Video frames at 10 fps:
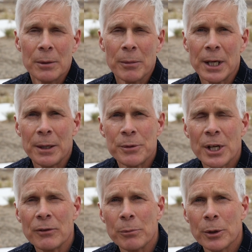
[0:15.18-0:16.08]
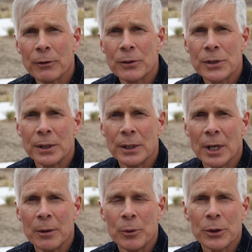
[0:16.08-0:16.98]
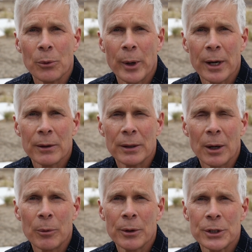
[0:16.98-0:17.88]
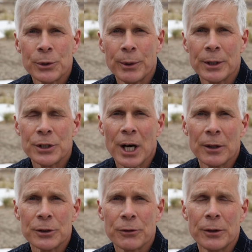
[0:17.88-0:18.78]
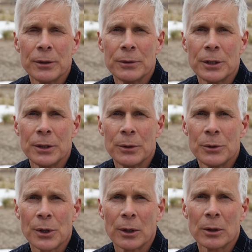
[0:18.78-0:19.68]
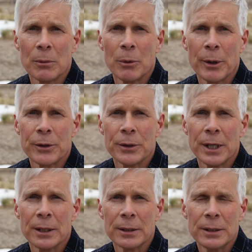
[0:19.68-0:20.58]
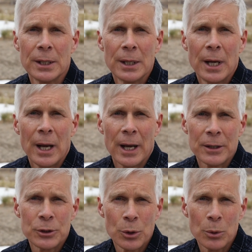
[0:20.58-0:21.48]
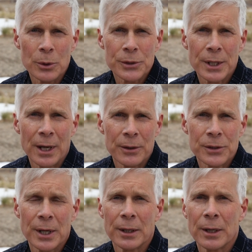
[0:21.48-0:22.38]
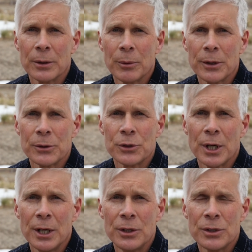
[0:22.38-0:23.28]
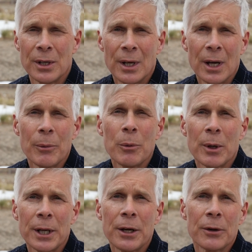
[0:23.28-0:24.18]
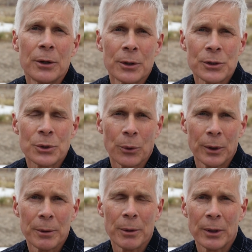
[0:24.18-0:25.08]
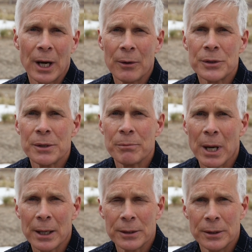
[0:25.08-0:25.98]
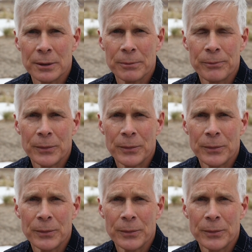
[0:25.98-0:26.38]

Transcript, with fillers: My name's David Bergvinson and I'm with aWhere, and we're issuing a challenge for you to use our global weather data and tools to understand how the weather's changed, and we want to hear your story about how it's impacted you.